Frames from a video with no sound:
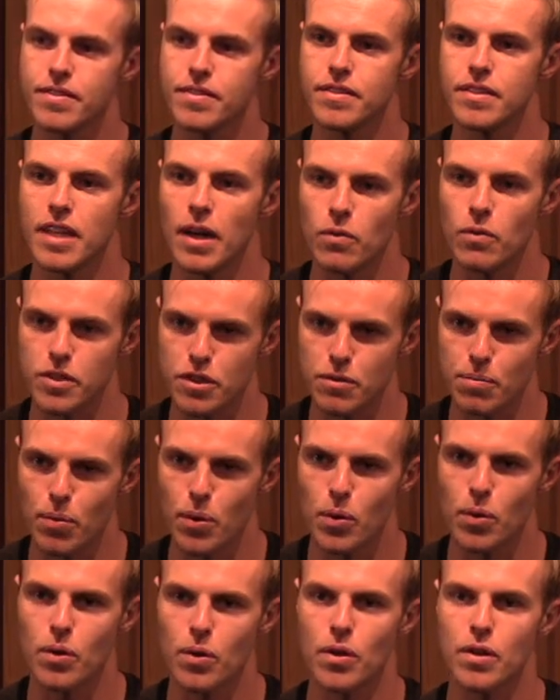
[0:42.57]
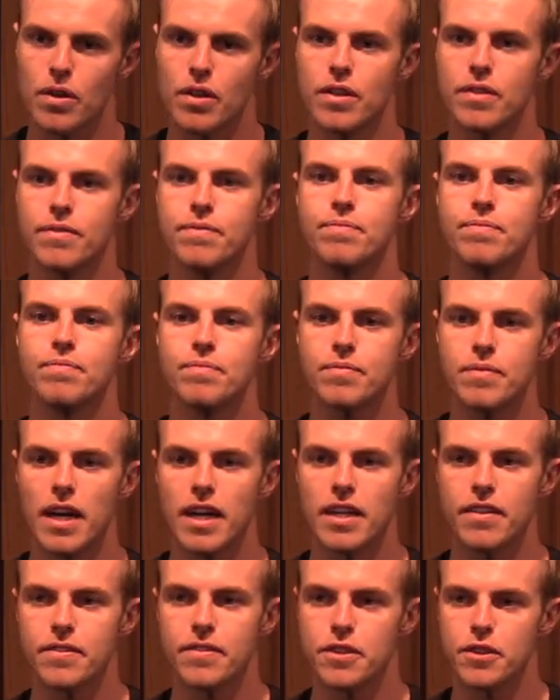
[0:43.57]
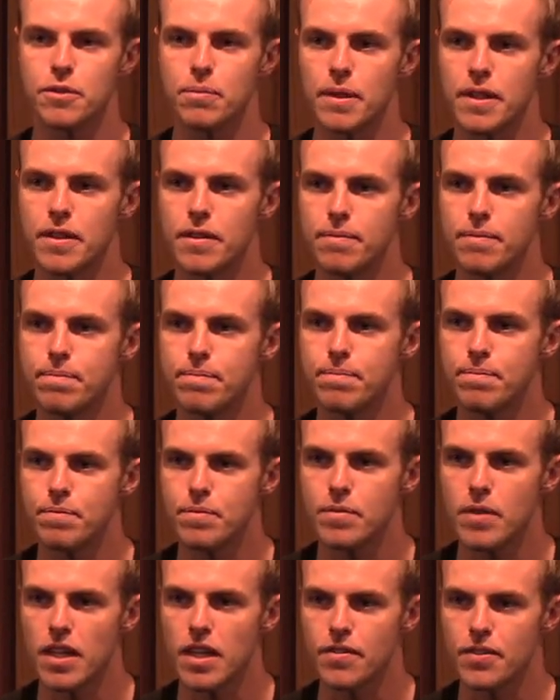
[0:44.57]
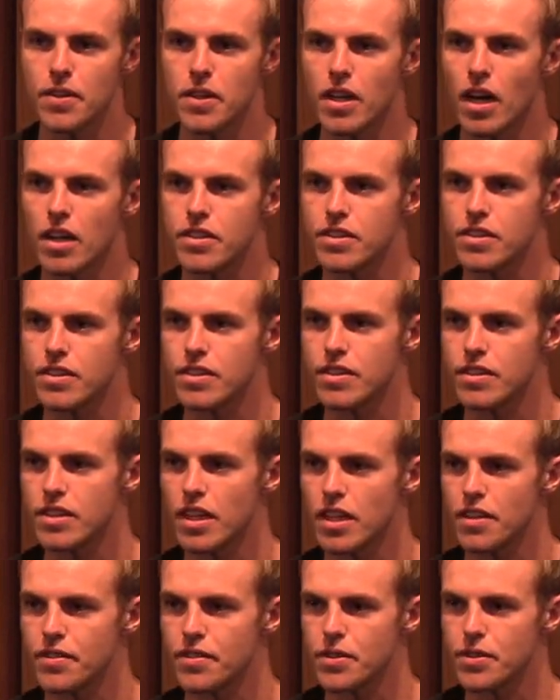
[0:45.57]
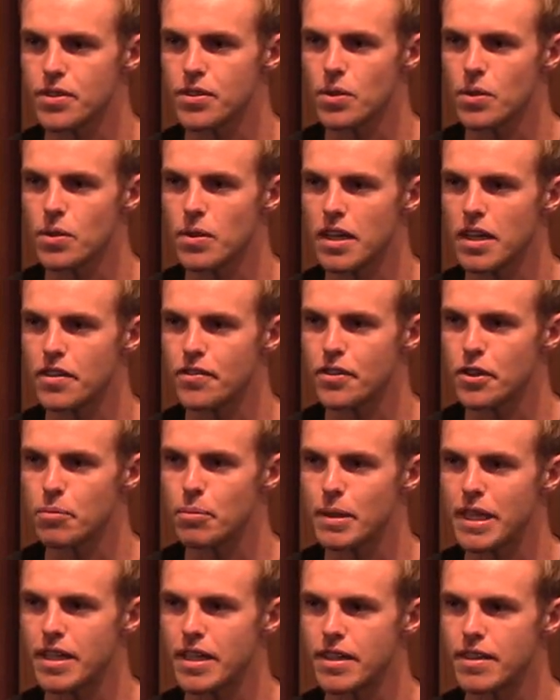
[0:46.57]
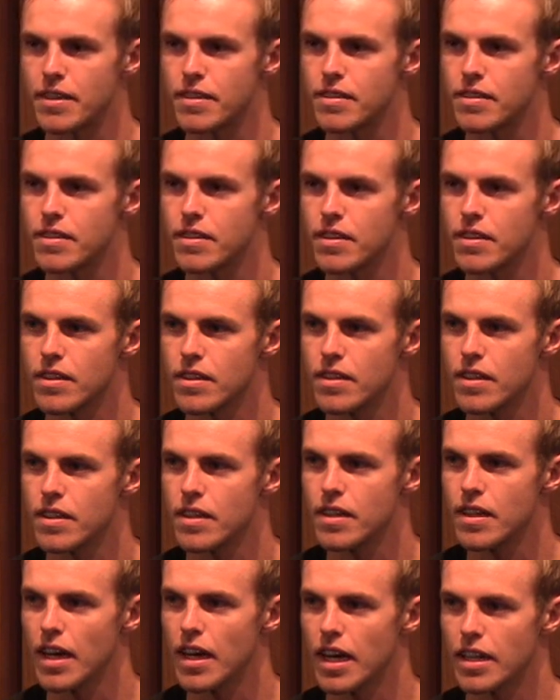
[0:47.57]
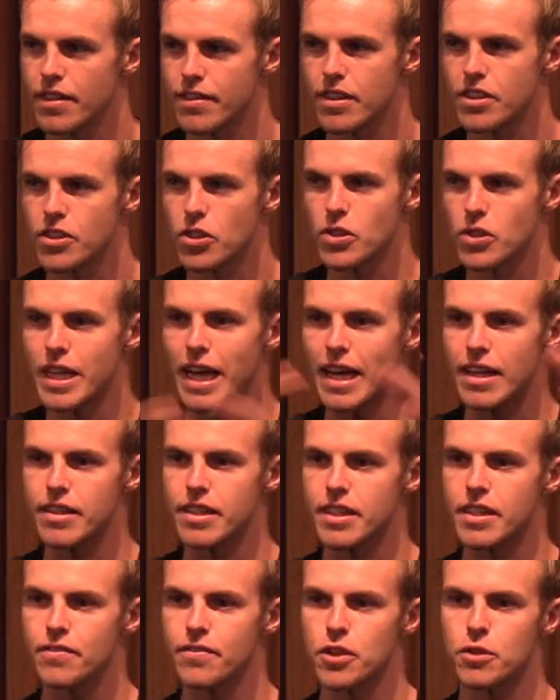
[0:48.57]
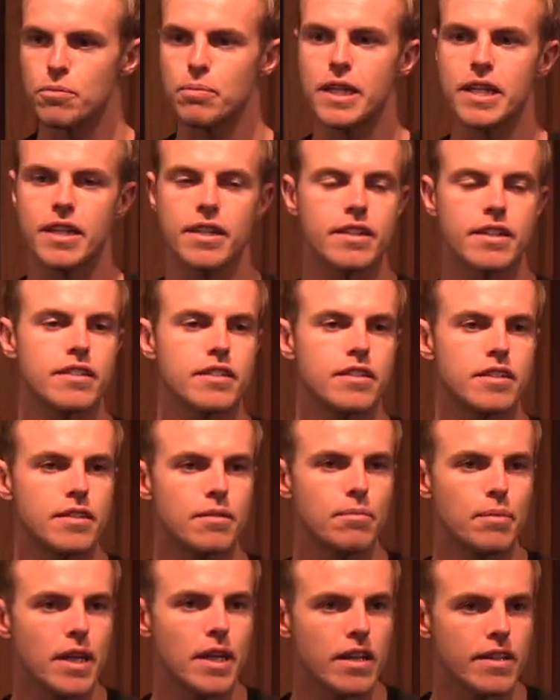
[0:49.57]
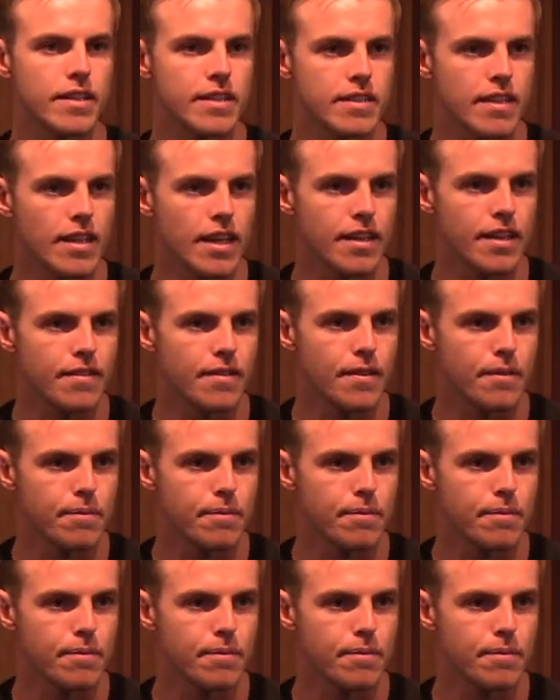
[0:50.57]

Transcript: that was born out of your spirit, out of your consciousness, out of your soul, out of your beingness, out of the totality of your beingness beyond this life.